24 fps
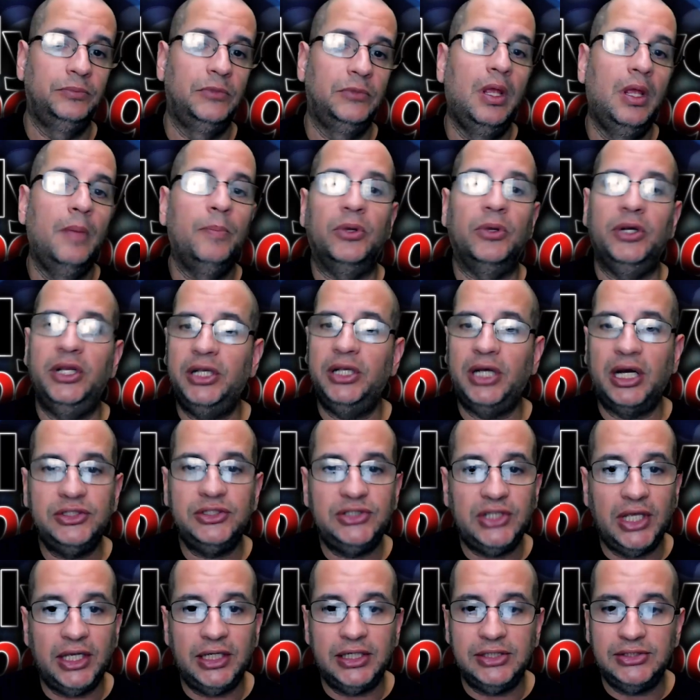But in our
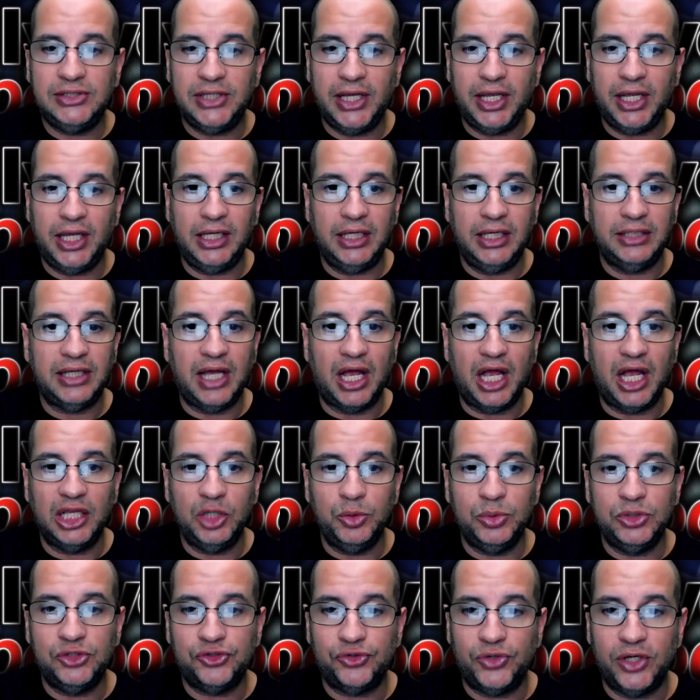day-to-day in the Hollywood
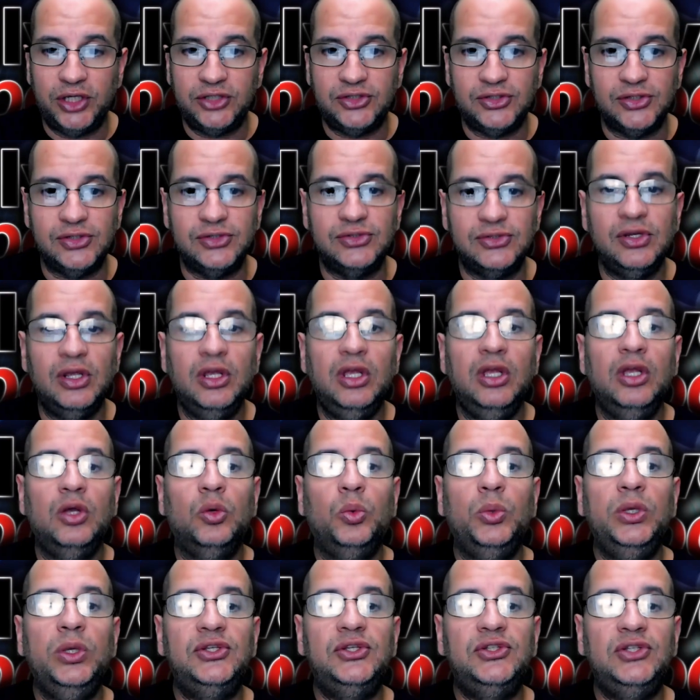trenches, we
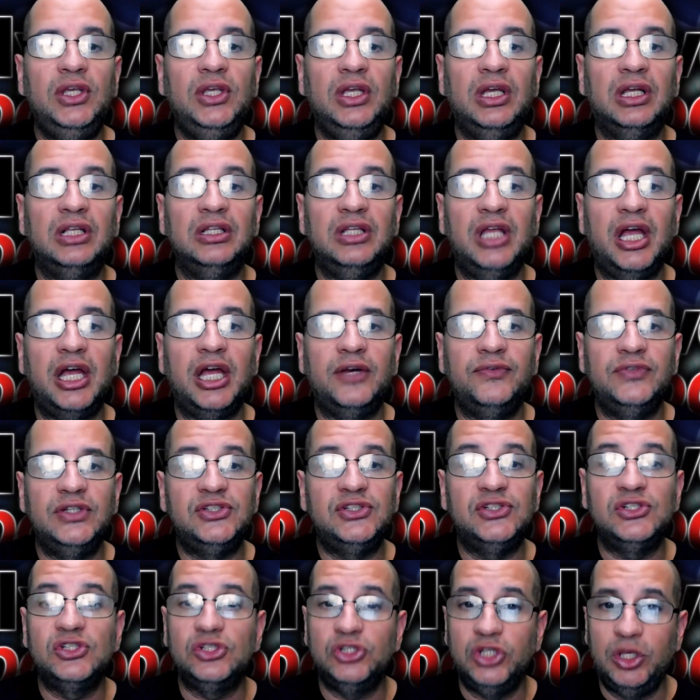see a lot of this
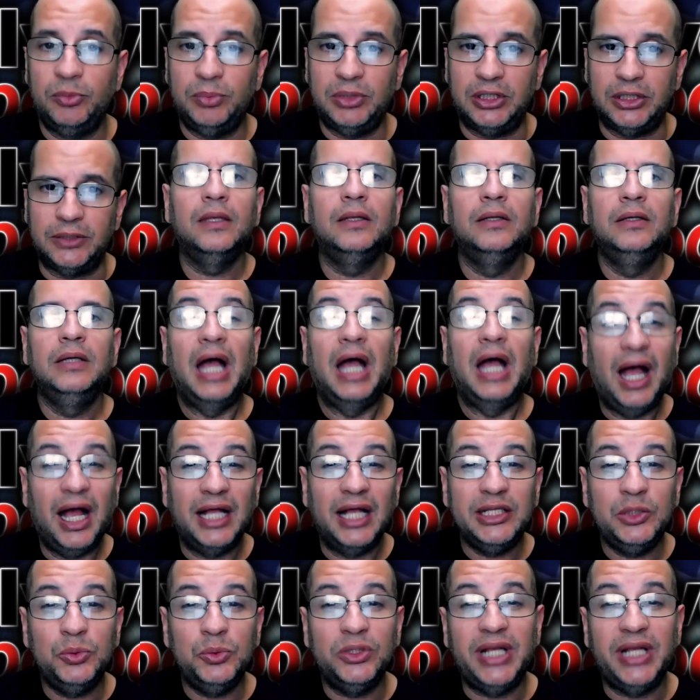is limited.
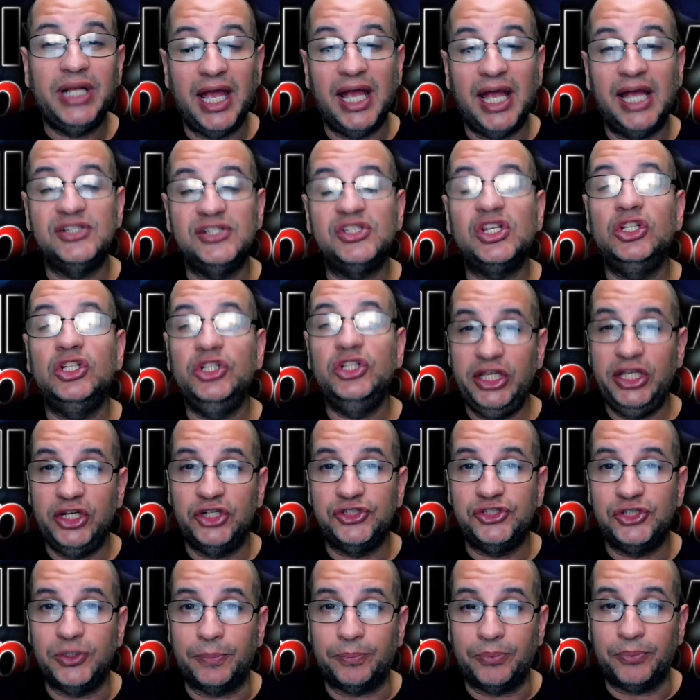Hollywood has a
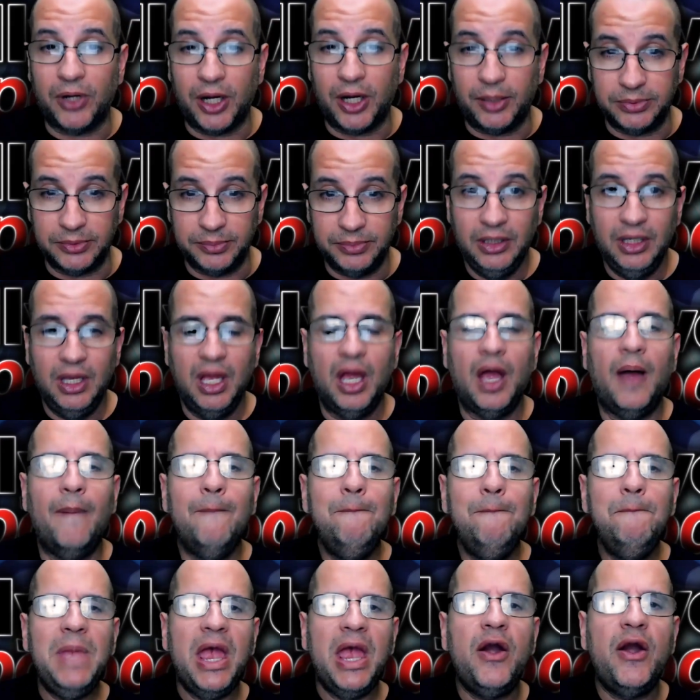leadership problem.
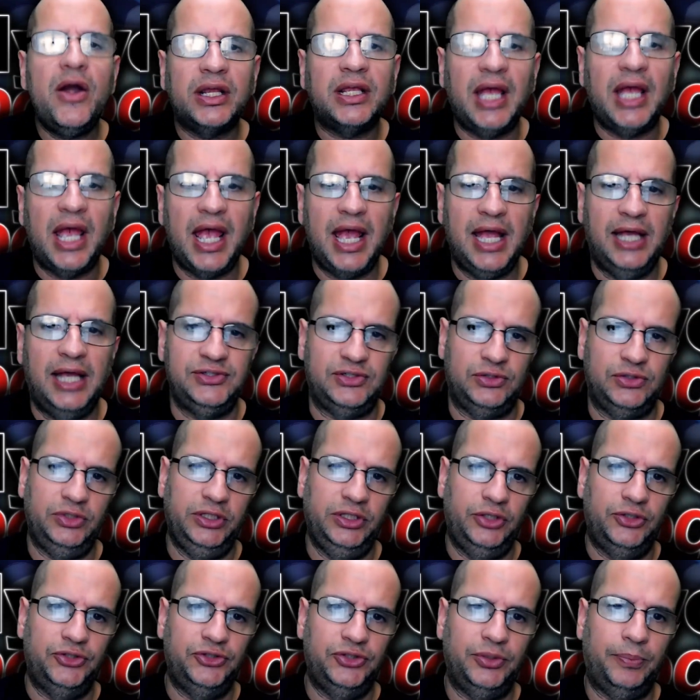America has a
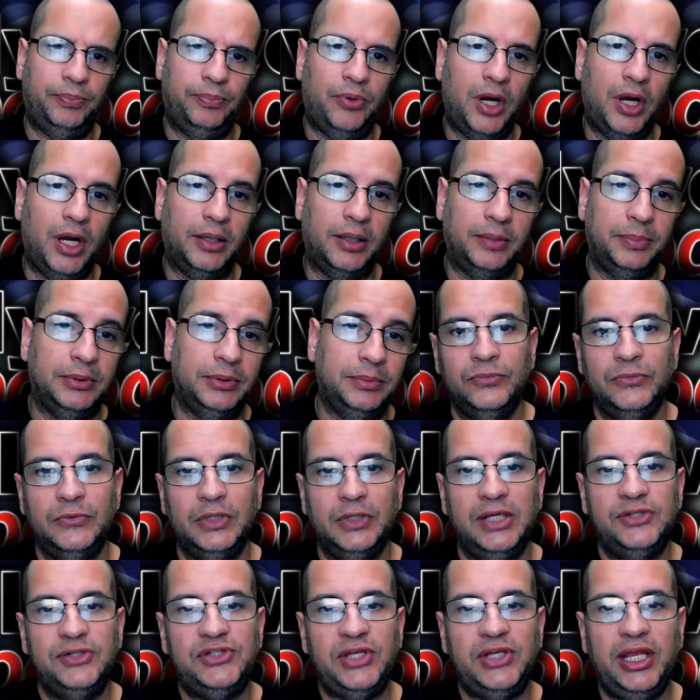leadership problem.
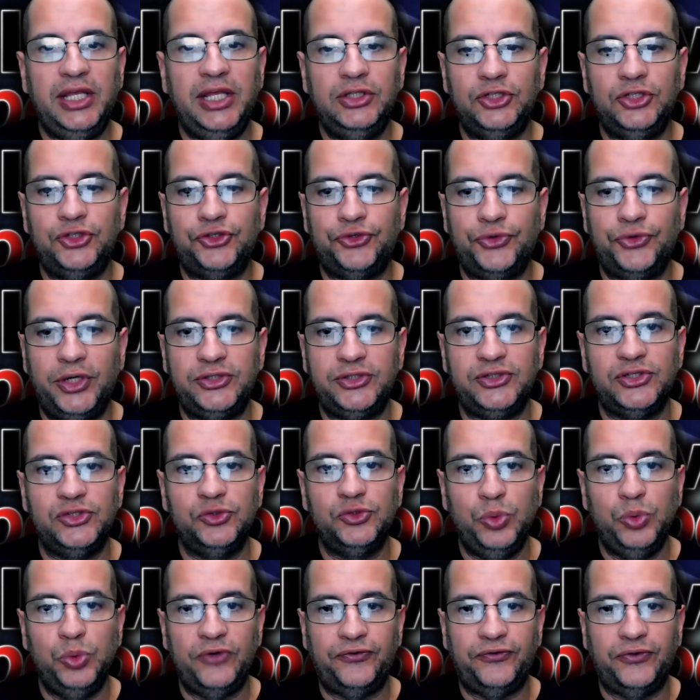It's in the trenches
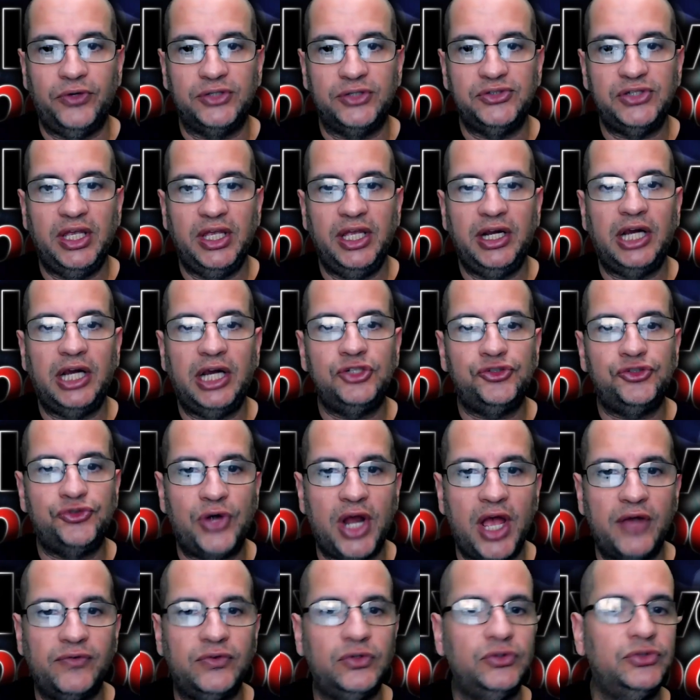with us, in our
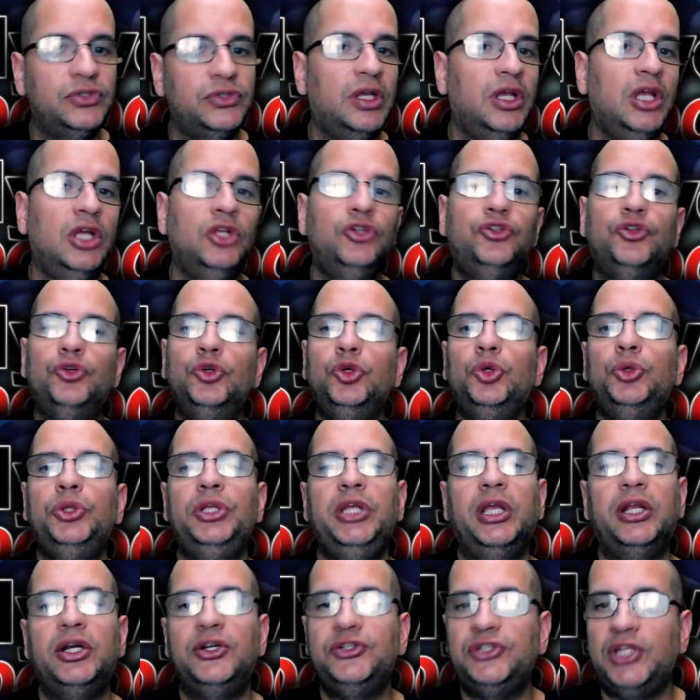travels, through the
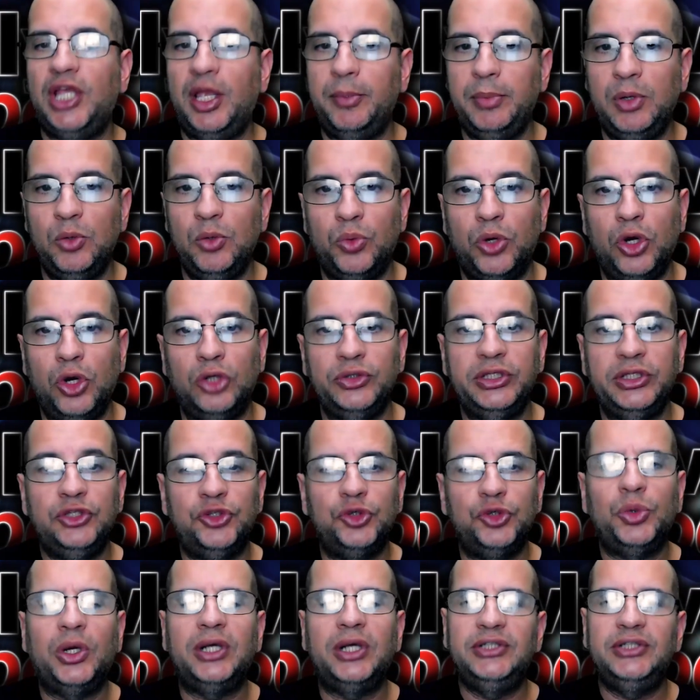entertainment world, and through
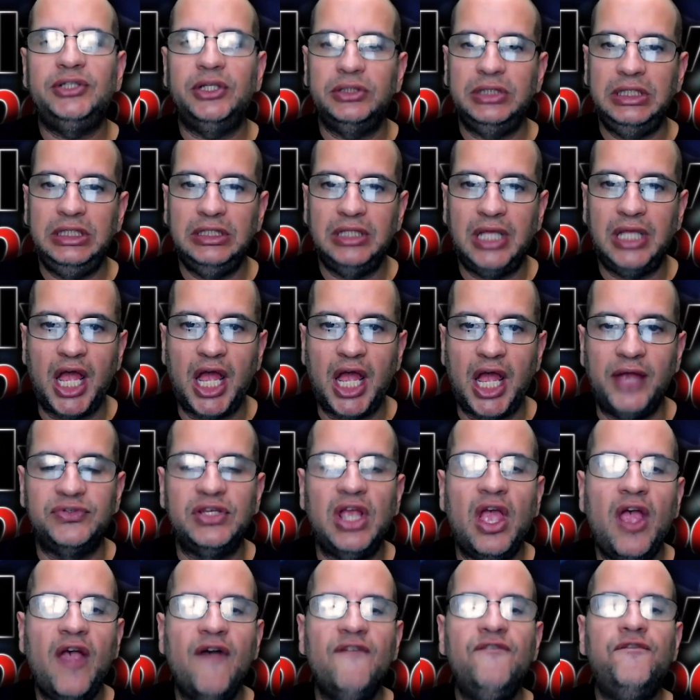our daily lives.
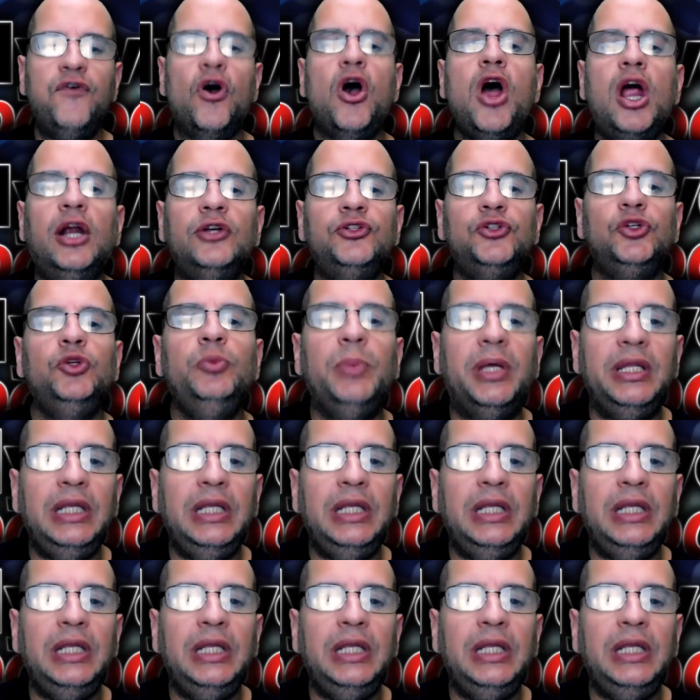Far too many